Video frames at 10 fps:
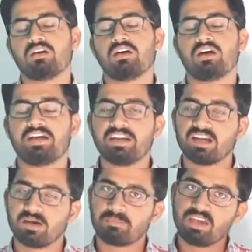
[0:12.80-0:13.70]
In
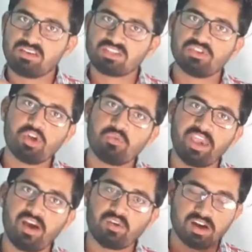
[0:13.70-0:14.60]
previous video, we
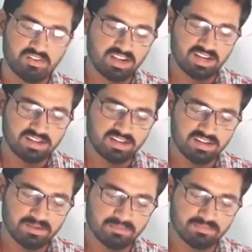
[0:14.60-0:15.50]
have
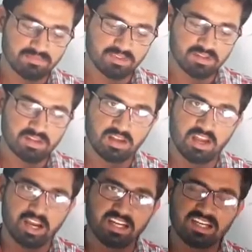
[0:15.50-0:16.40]
covered
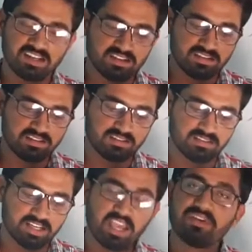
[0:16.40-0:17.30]

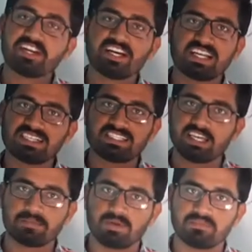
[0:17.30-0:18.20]
deviated nasal
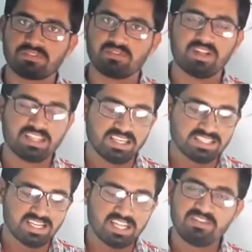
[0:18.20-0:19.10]
septums. One thing
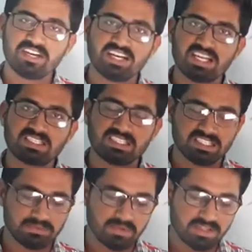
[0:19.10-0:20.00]
is the deviated nasal
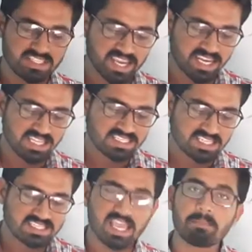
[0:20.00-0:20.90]
septum, and second is
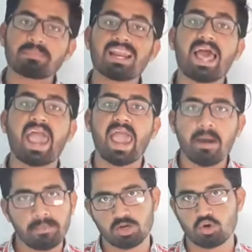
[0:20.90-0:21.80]
the septal
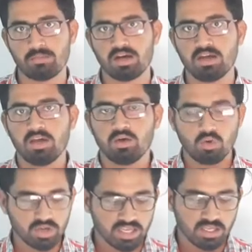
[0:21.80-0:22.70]
hematoma.
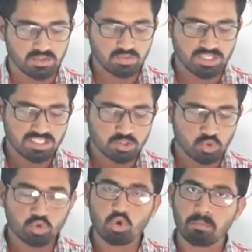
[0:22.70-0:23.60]
Okay, so these
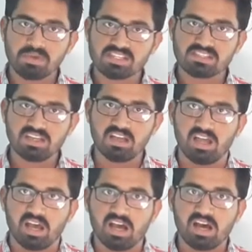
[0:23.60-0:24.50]
two topics,
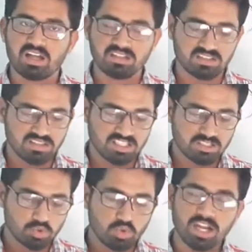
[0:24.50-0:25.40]

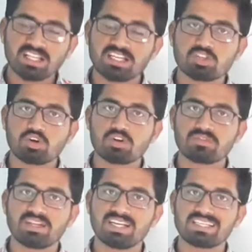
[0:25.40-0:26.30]
these two are the disorders
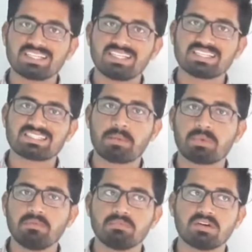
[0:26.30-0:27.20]
of the nasal
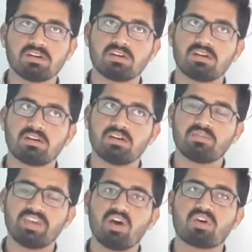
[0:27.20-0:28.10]

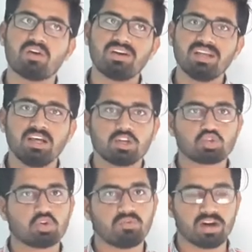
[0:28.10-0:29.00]
septum we have covered
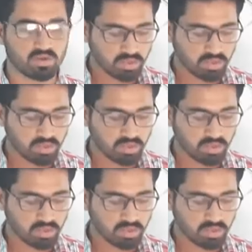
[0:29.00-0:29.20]
so far.